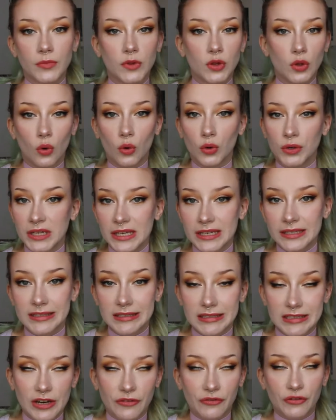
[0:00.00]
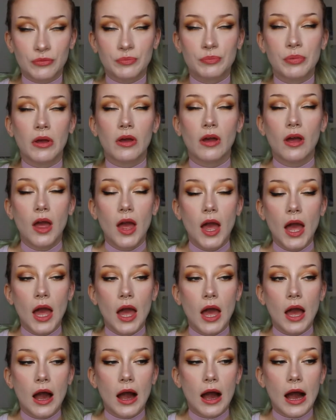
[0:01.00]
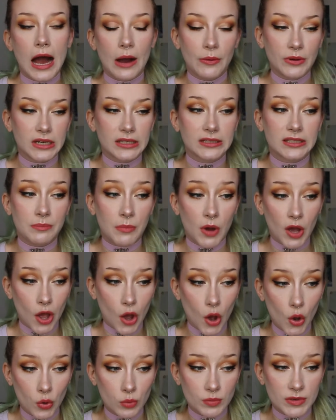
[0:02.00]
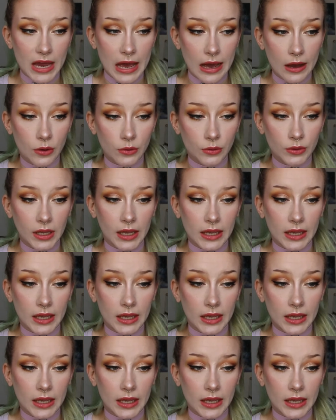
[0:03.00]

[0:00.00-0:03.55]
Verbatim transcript: your NYX is different, but our NYX in my hometown